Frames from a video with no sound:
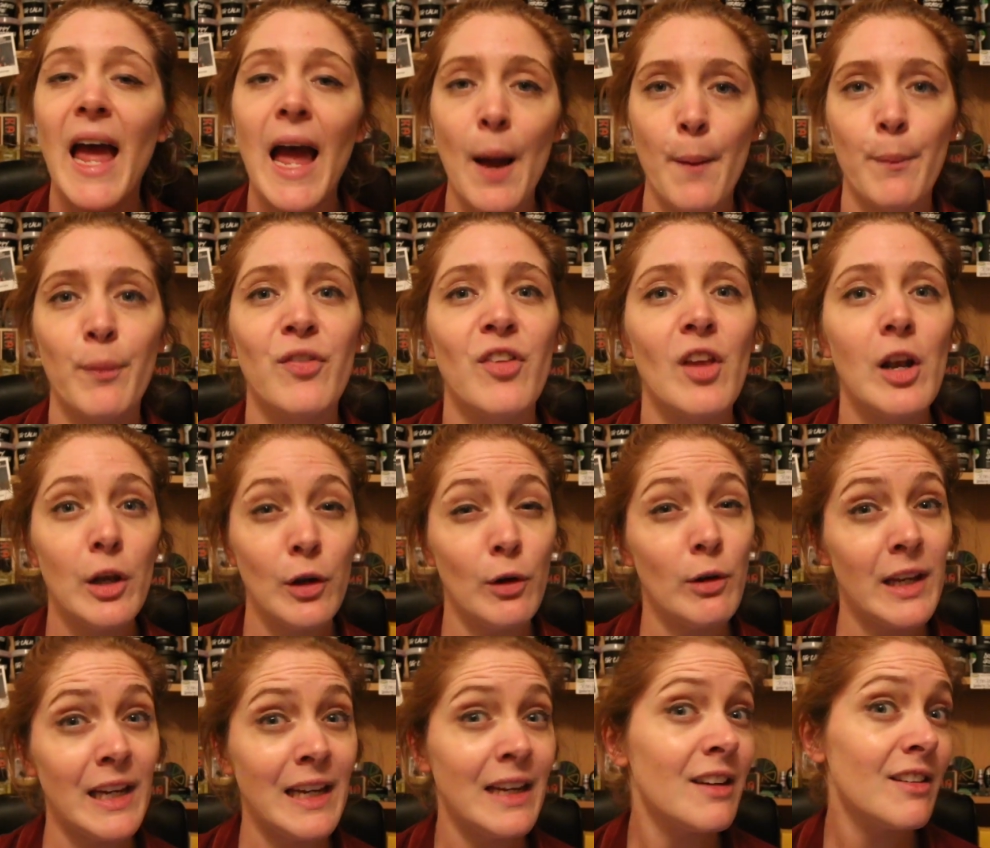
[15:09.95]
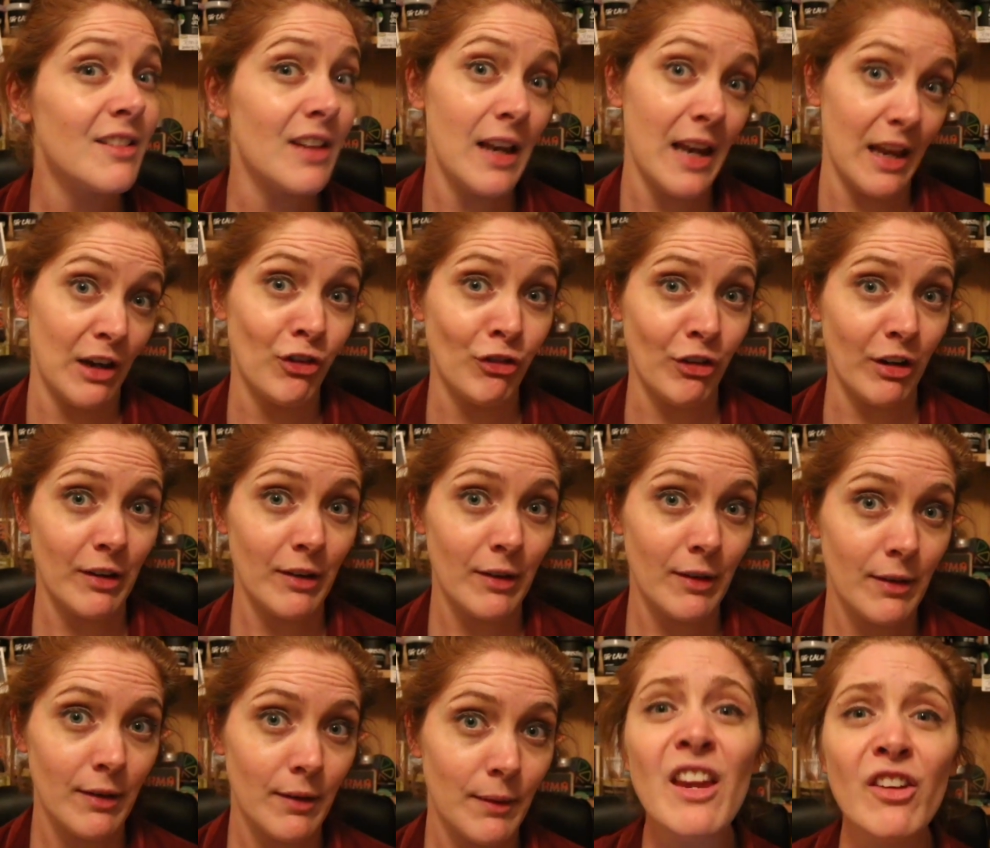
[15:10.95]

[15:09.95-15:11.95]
absolutely delicious.